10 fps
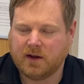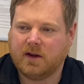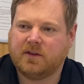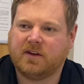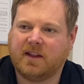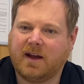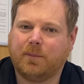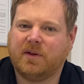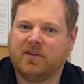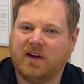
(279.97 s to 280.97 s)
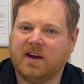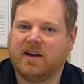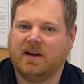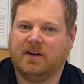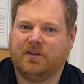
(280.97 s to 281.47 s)
So that
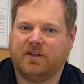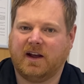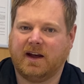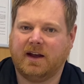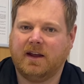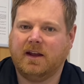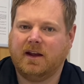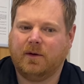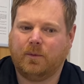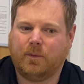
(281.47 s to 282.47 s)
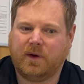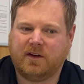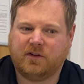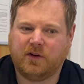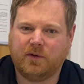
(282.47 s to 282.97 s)
particular flat, when
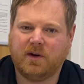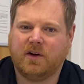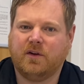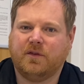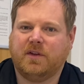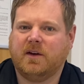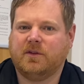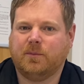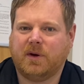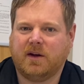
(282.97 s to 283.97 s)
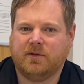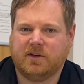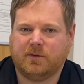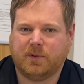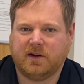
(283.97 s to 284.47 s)
£2,500 is
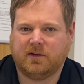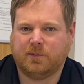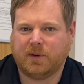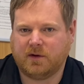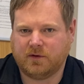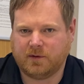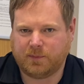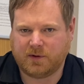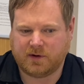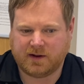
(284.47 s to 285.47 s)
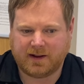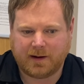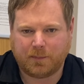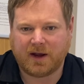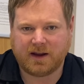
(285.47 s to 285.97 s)
being spent on the building, they're
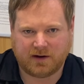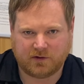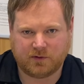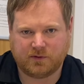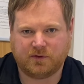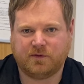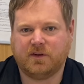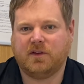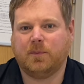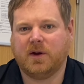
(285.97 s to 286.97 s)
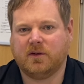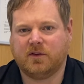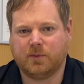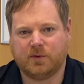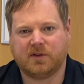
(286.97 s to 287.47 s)
paying £250
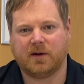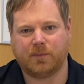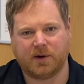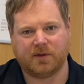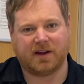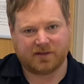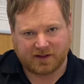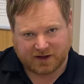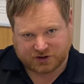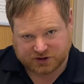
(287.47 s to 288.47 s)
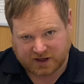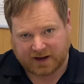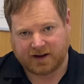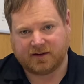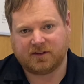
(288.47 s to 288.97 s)
towards that bill. That's their
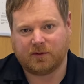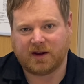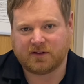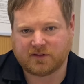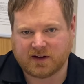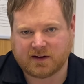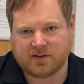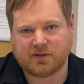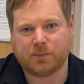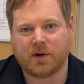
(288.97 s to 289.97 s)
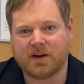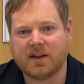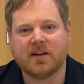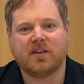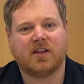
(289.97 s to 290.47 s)
share. So actually, despite
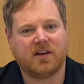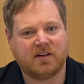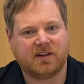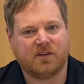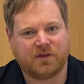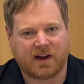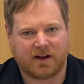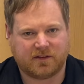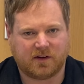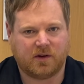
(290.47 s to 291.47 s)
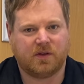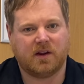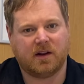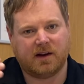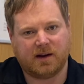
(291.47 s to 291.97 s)
there's 30 flats, so you
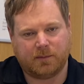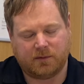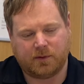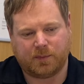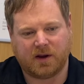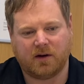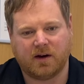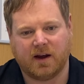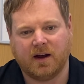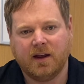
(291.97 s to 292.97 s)
think the limit would be higher,